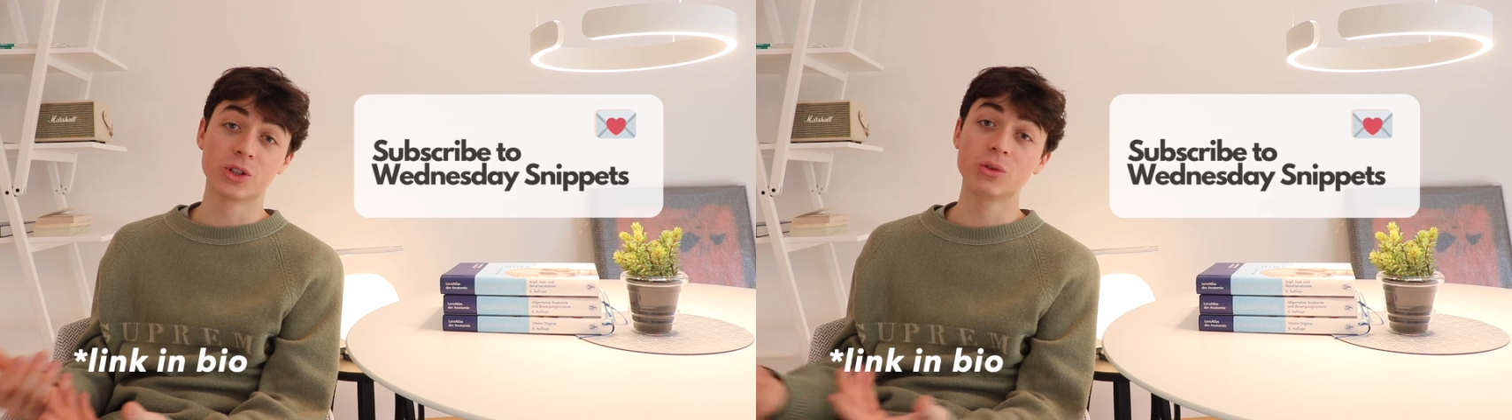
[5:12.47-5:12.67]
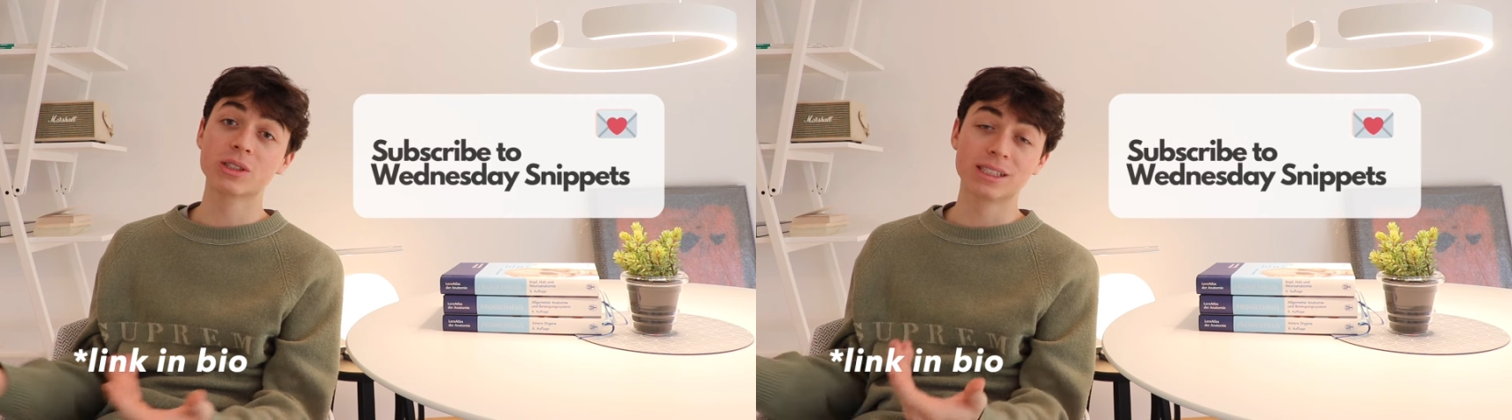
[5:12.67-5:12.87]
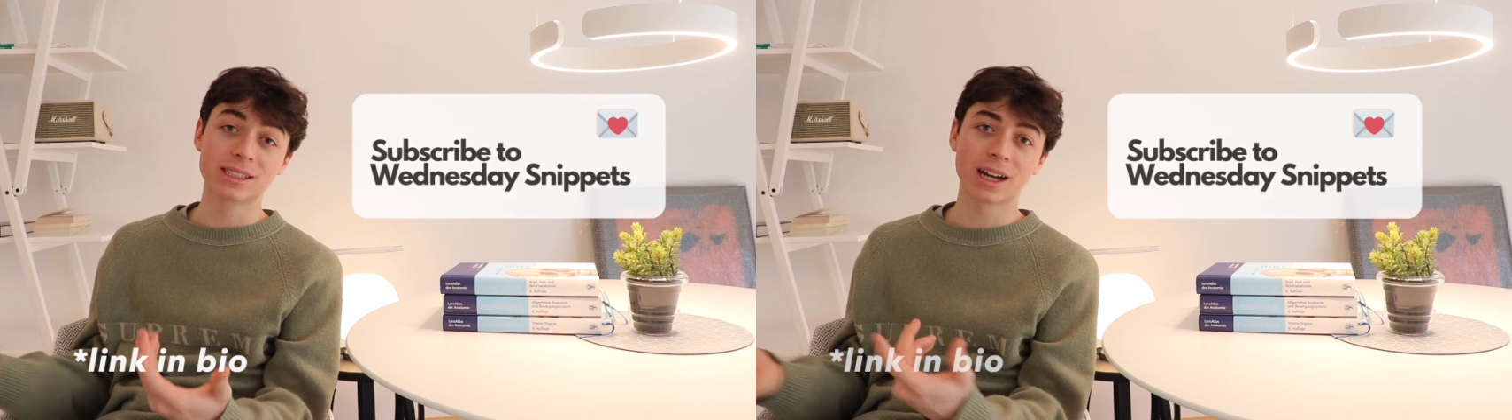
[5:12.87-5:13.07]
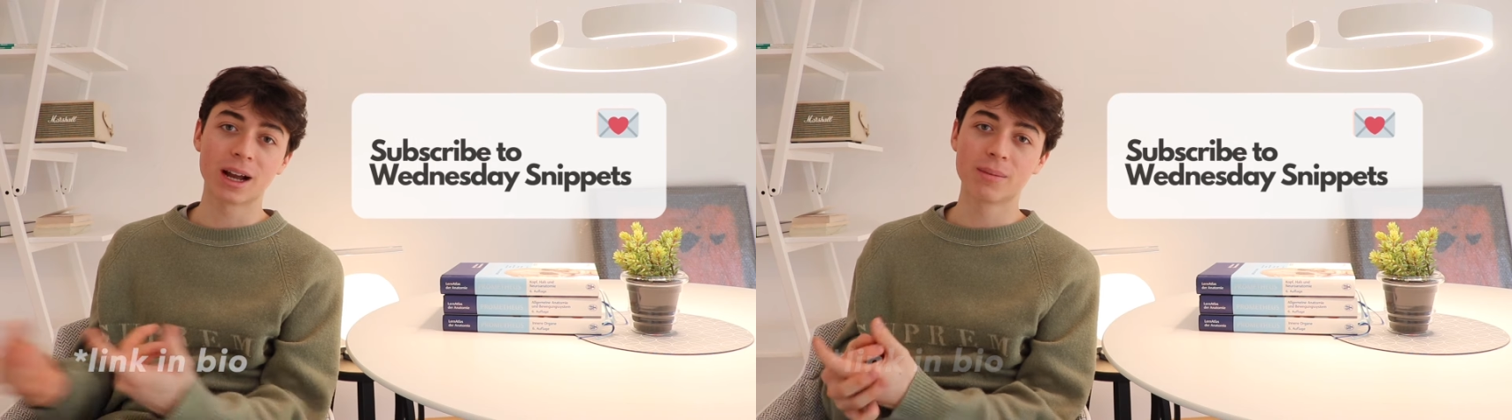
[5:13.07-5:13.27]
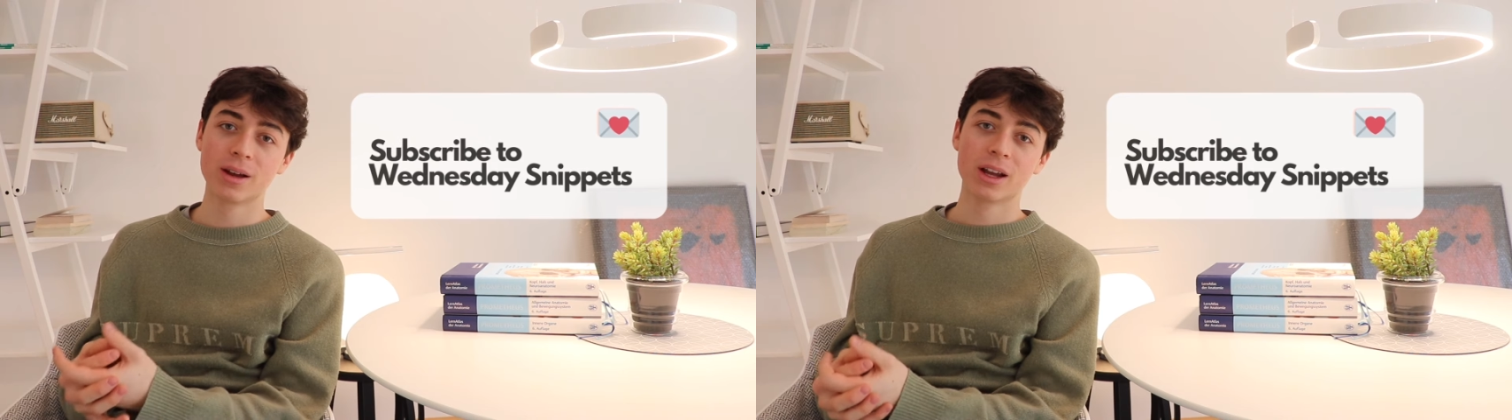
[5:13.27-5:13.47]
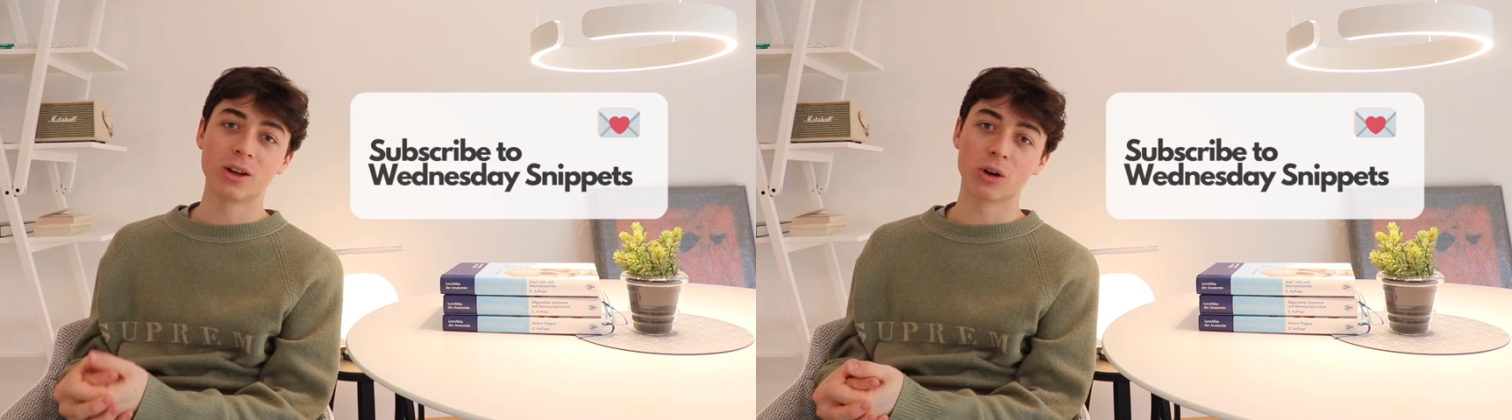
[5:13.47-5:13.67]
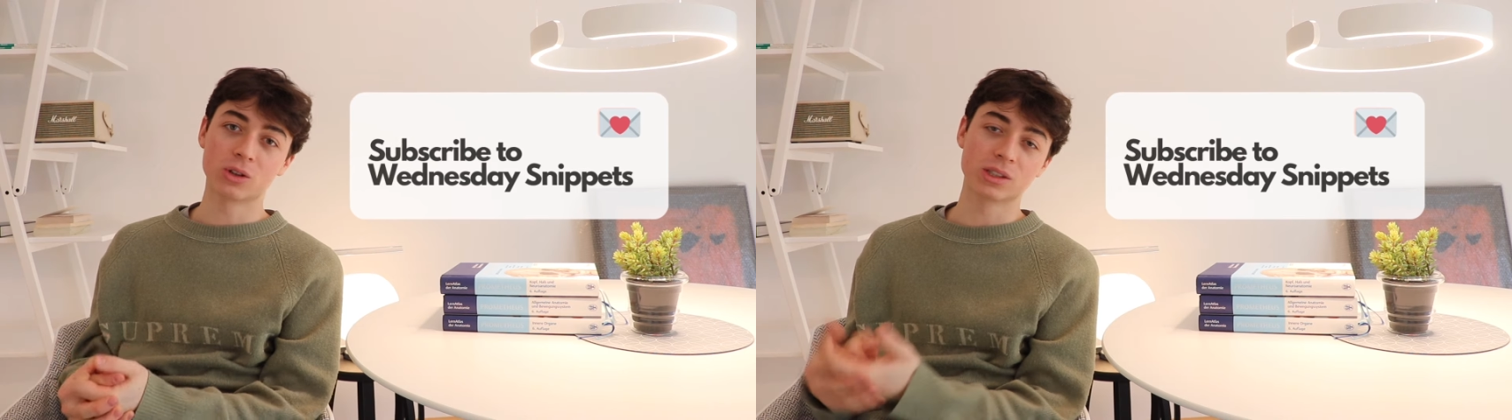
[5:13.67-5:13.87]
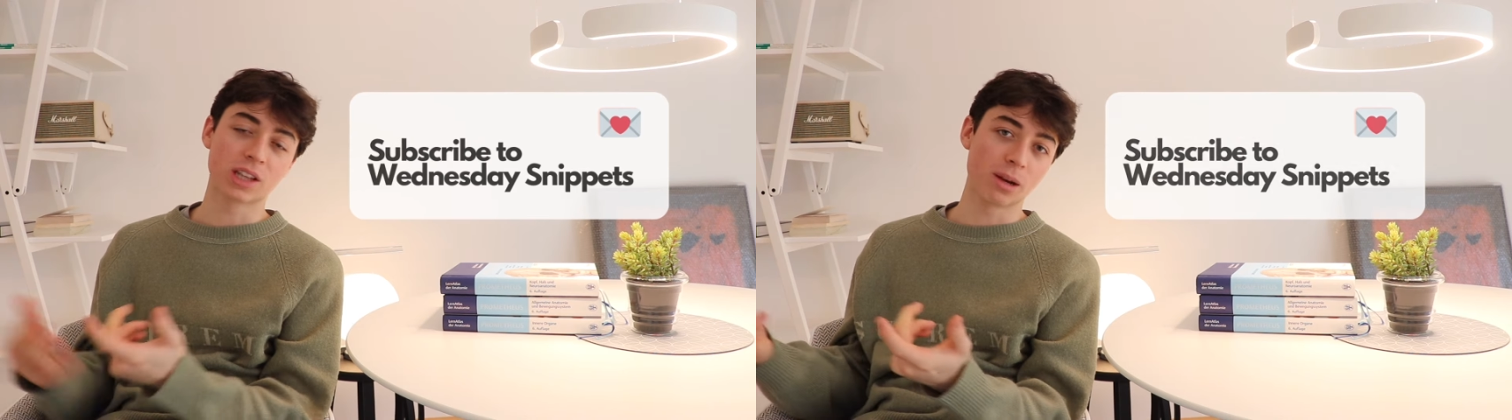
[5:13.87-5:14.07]
use this time in order
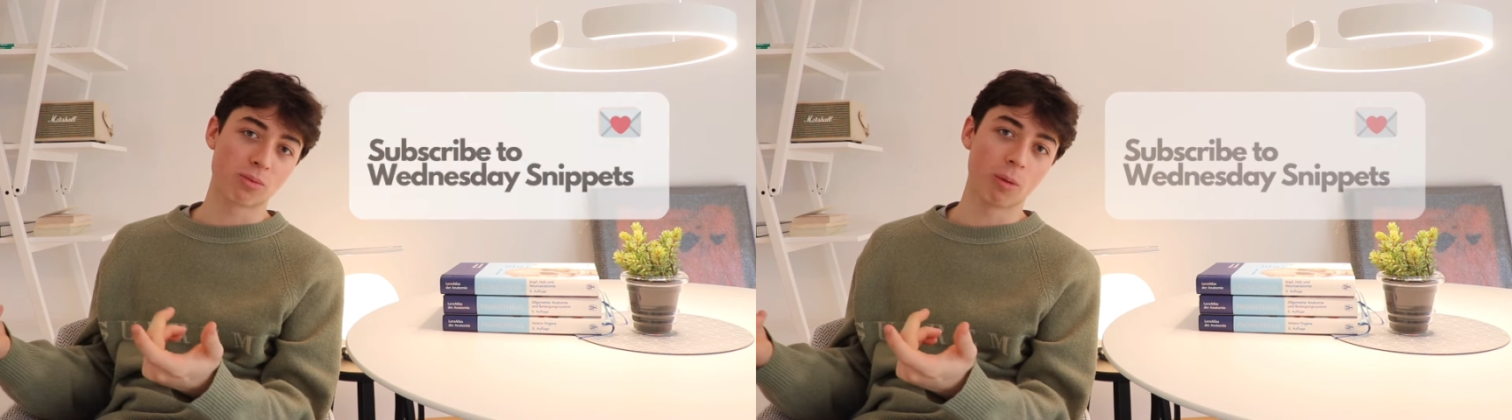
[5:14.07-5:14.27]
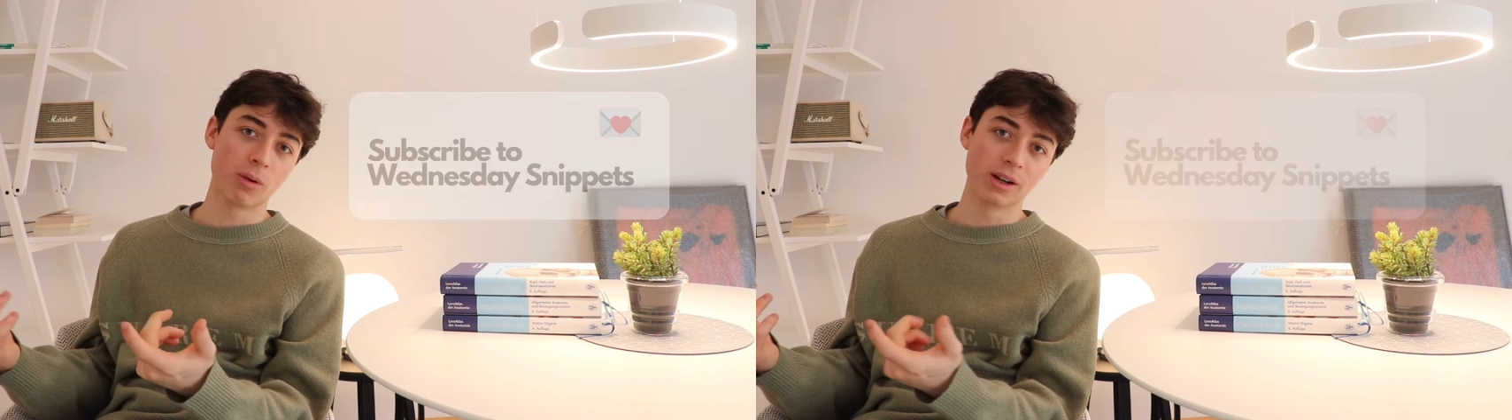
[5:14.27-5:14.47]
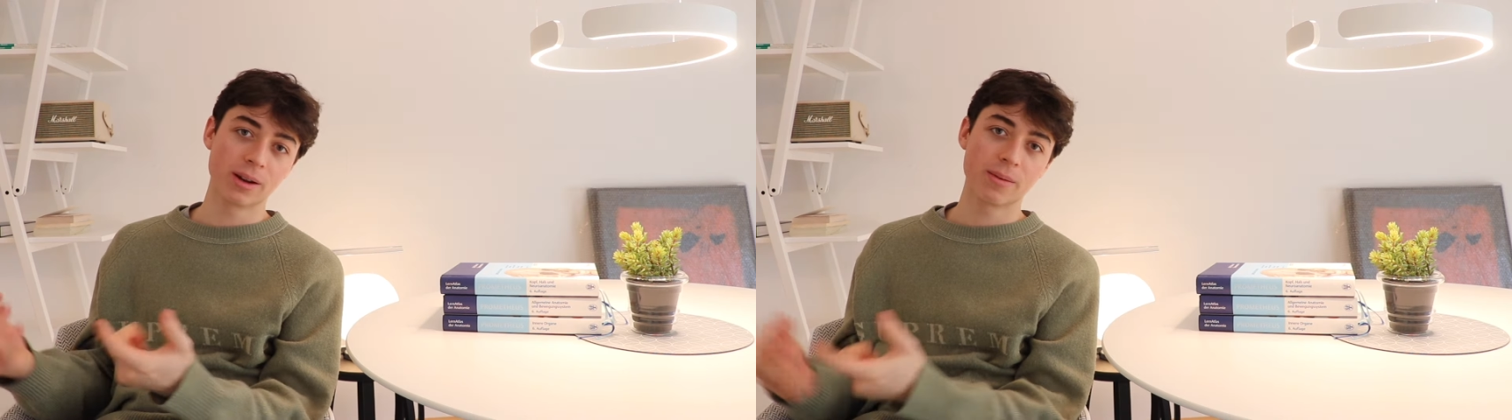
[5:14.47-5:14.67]
to study properly.